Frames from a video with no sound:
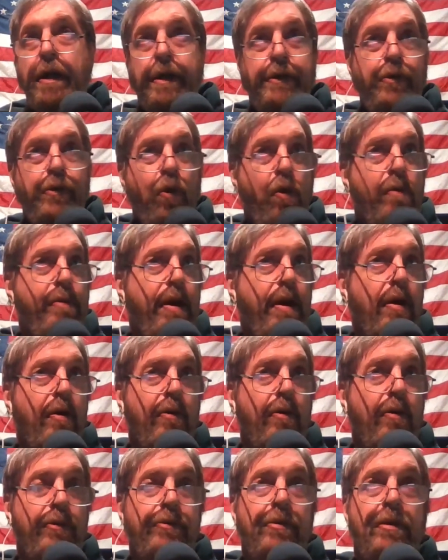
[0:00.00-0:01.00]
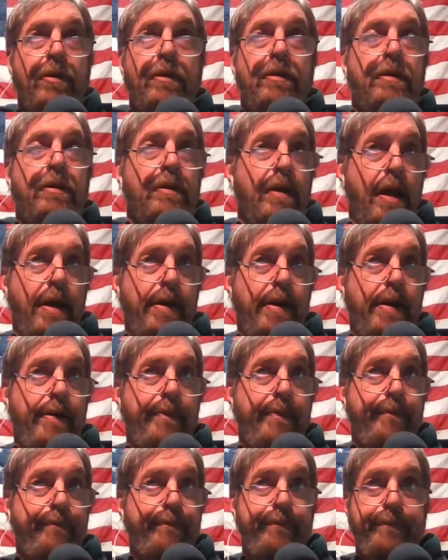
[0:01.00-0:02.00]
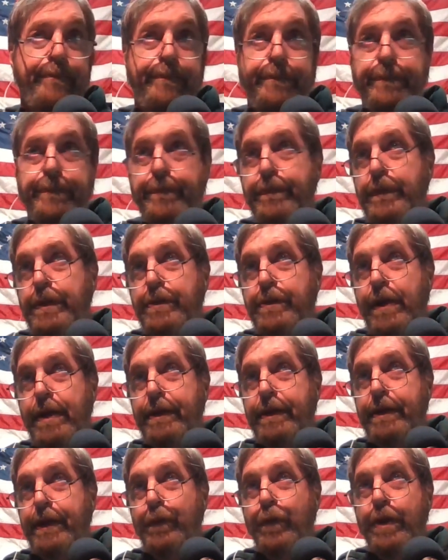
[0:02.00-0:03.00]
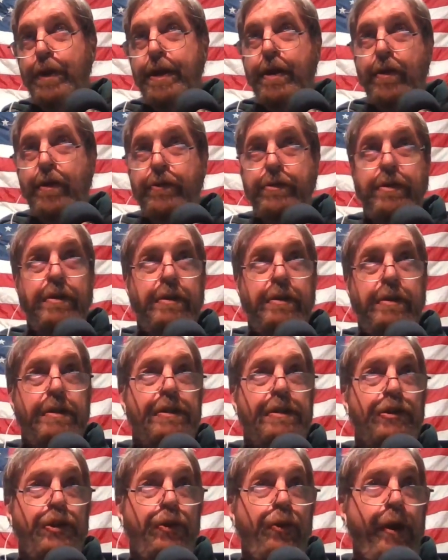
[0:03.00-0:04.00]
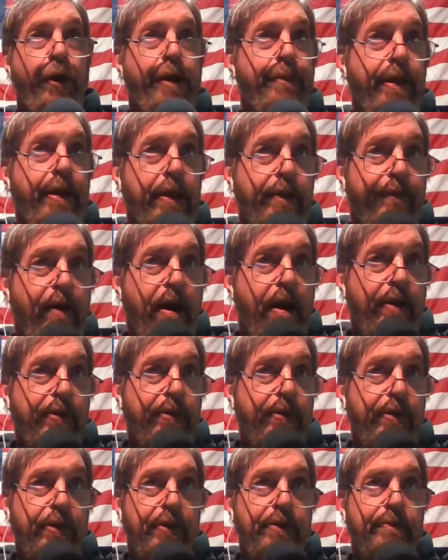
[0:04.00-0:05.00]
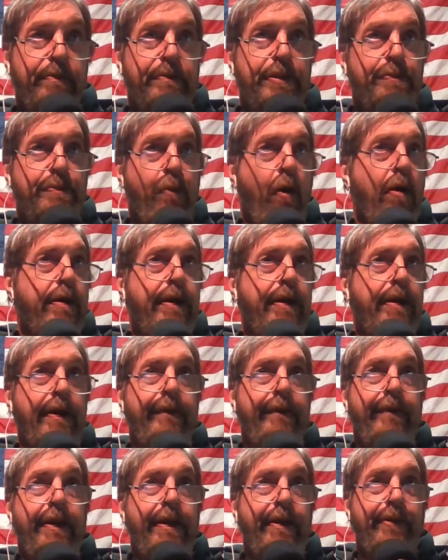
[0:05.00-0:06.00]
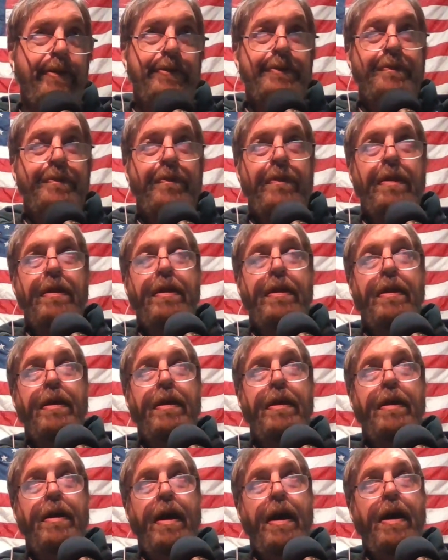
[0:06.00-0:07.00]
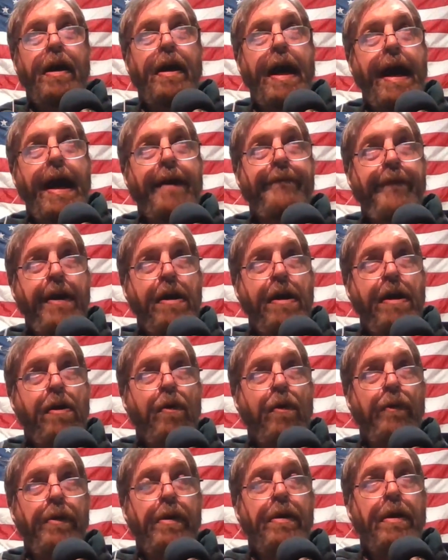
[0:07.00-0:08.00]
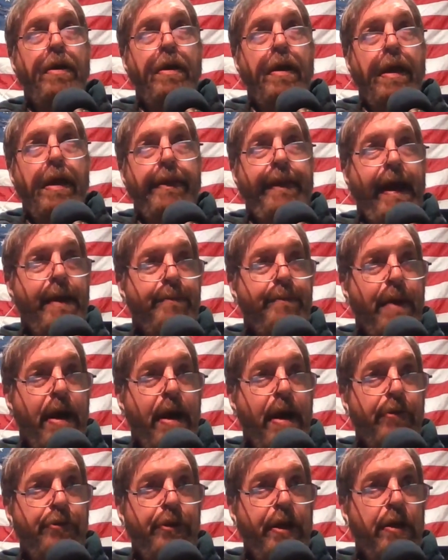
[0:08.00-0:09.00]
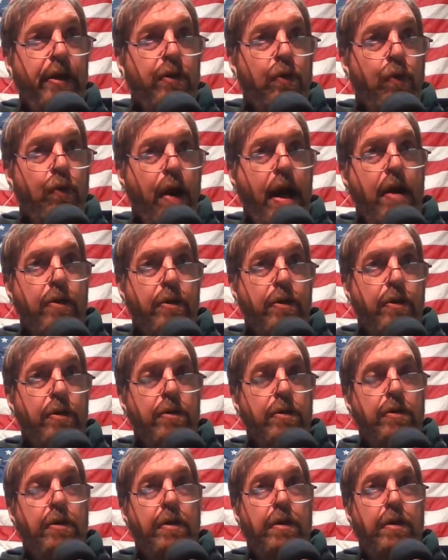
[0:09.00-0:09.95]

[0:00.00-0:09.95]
doorbells, trying to think what else, streaming devices, smart TVs, I found that my single router